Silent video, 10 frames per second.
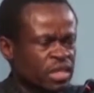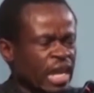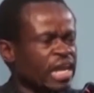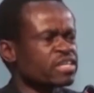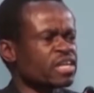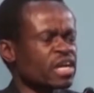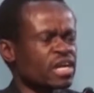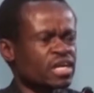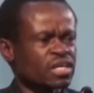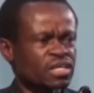
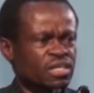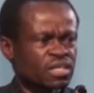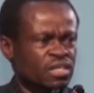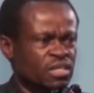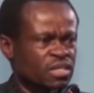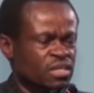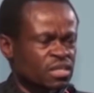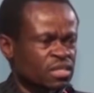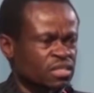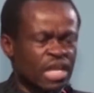Kenya,
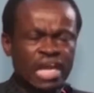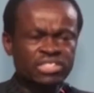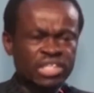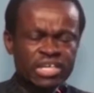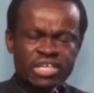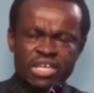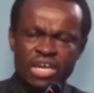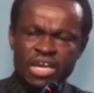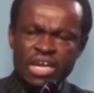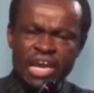
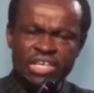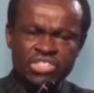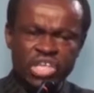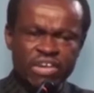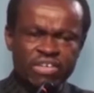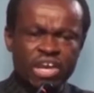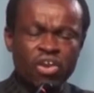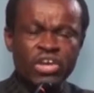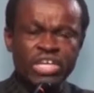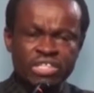Tanzania, Nigeria,
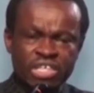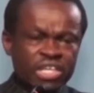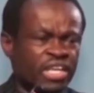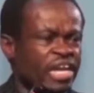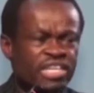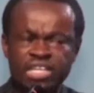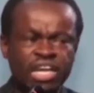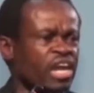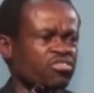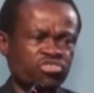or indeed any
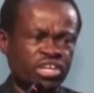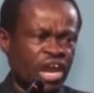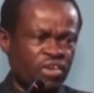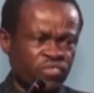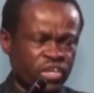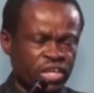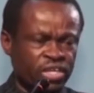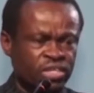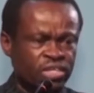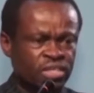country in Africa,
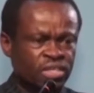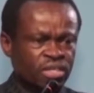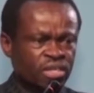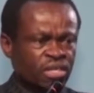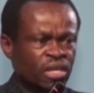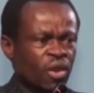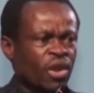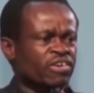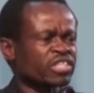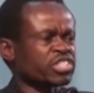
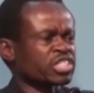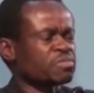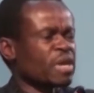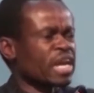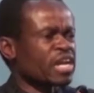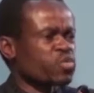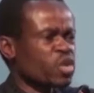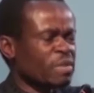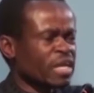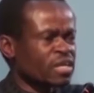our richest men and
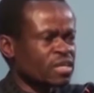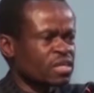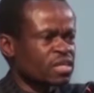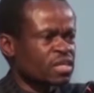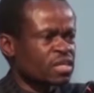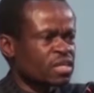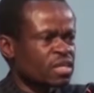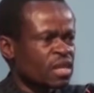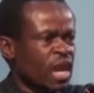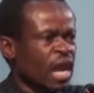women
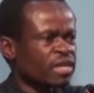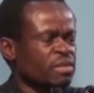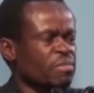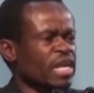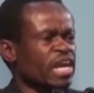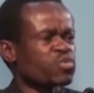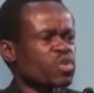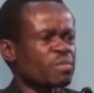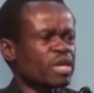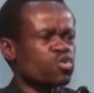are the men and
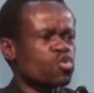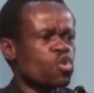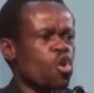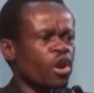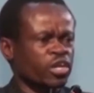women who